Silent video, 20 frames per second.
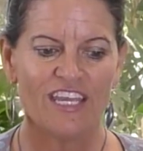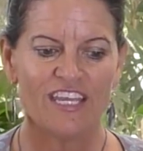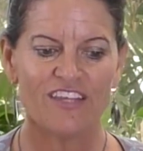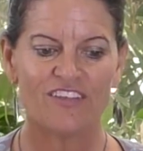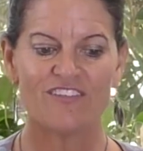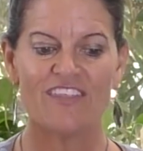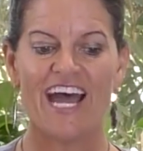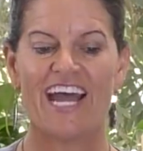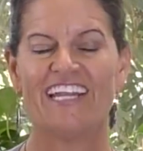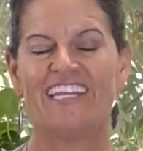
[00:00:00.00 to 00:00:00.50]

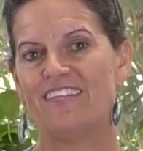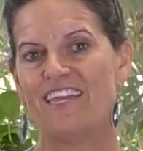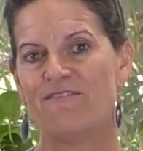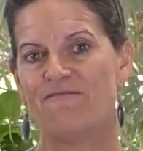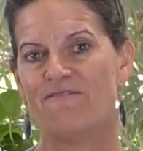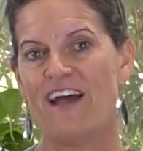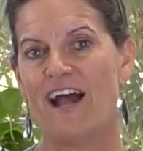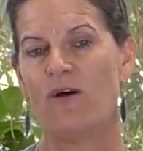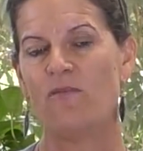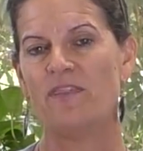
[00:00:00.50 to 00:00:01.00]
is that they
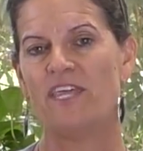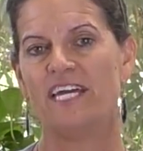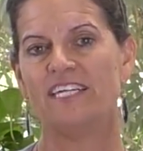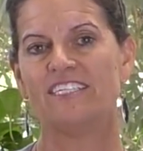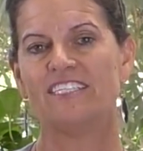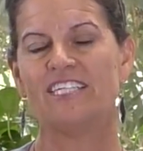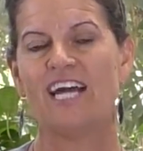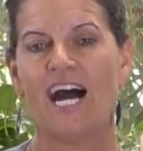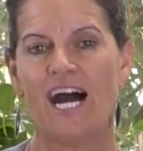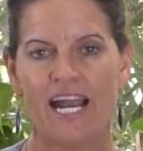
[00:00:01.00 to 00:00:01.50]
found
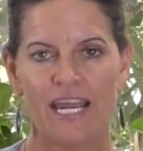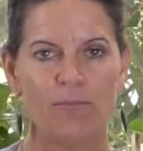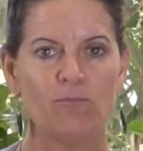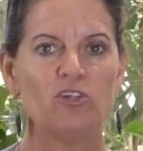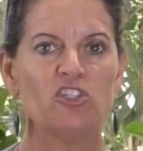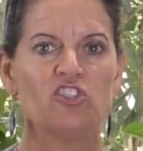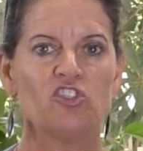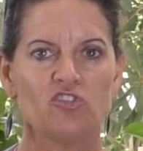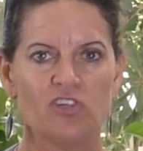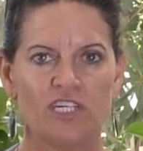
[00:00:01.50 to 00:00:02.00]
that
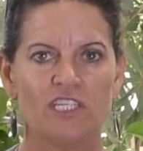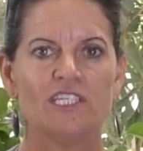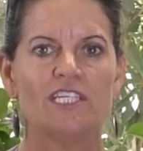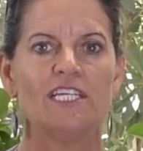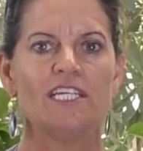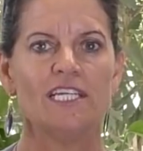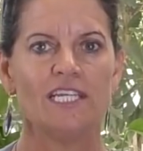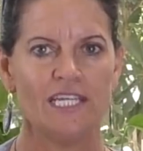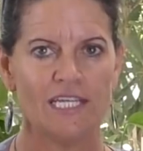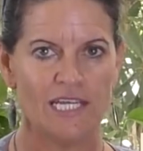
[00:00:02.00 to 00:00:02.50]

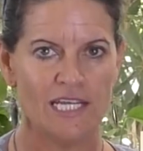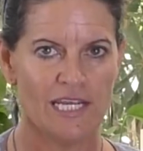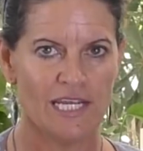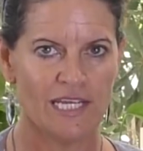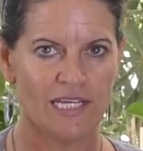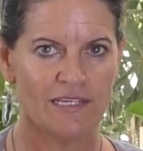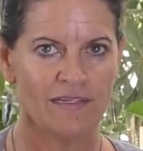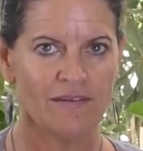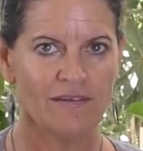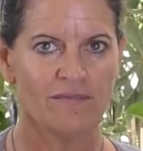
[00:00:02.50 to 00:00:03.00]
time-restricted
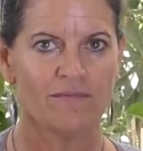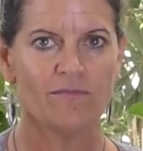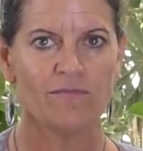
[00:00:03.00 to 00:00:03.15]
eating,